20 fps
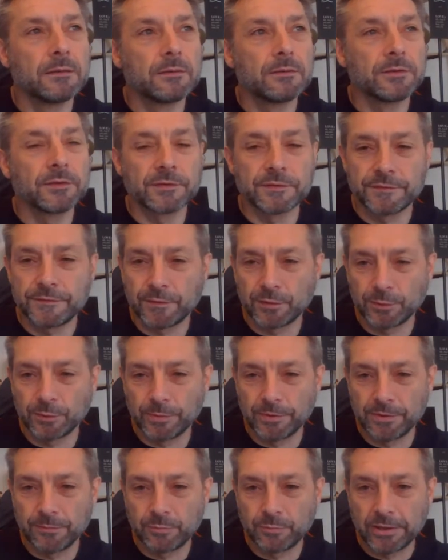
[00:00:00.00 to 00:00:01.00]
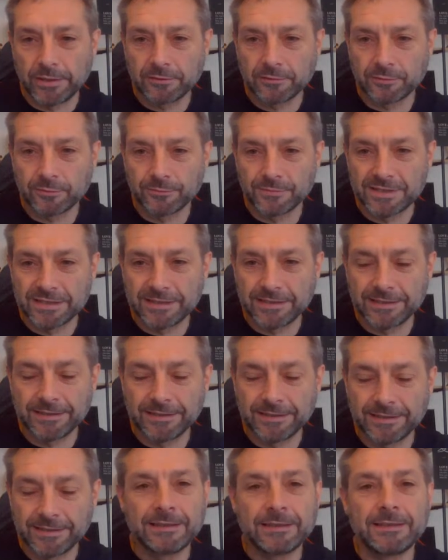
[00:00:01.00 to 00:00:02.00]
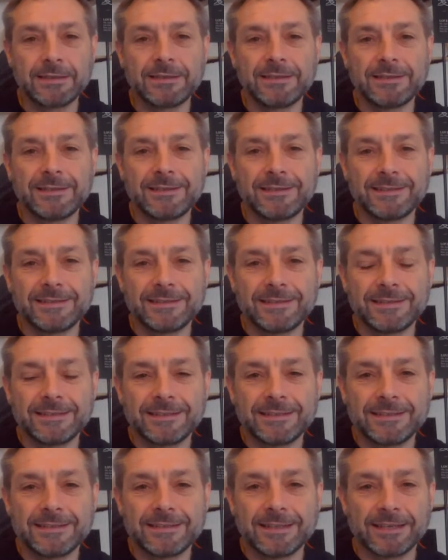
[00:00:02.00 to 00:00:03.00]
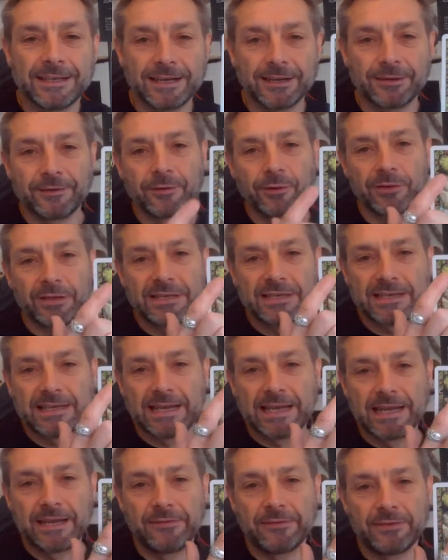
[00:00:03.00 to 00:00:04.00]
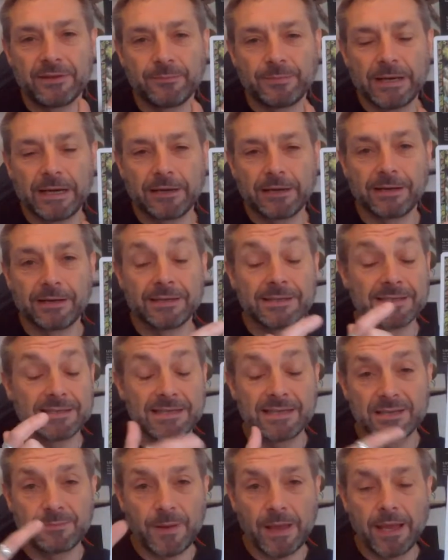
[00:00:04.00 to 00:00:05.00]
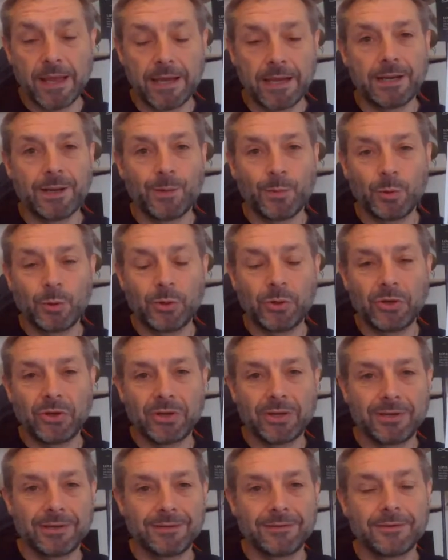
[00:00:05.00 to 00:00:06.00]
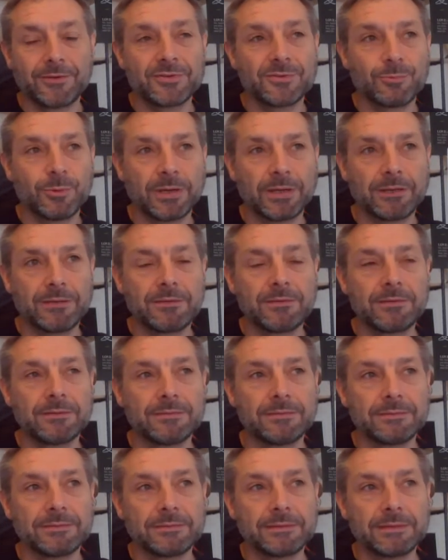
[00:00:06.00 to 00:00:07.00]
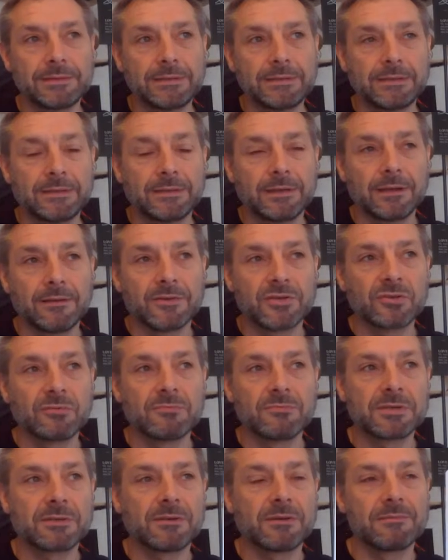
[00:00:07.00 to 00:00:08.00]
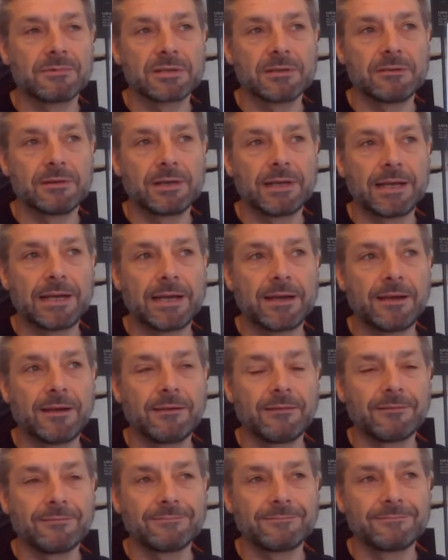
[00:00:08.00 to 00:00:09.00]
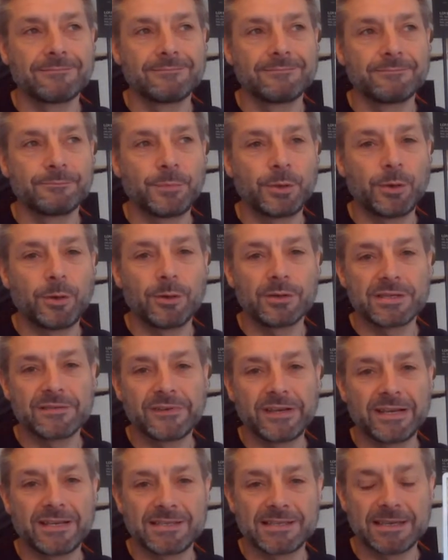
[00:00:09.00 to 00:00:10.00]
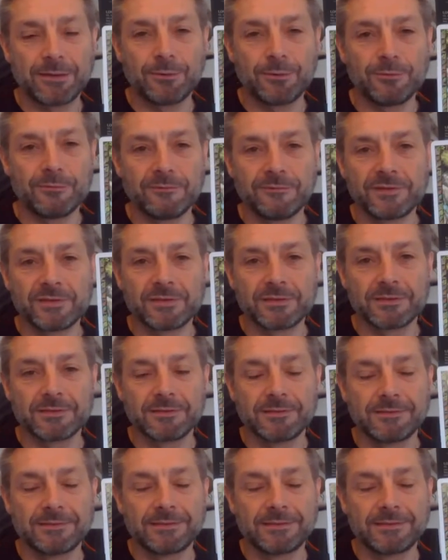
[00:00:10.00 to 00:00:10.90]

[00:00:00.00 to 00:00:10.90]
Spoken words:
Just following the breadcrumbs here. You've got this cave in the background. So this is about inner work as well. And sometimes like our parts of ourselves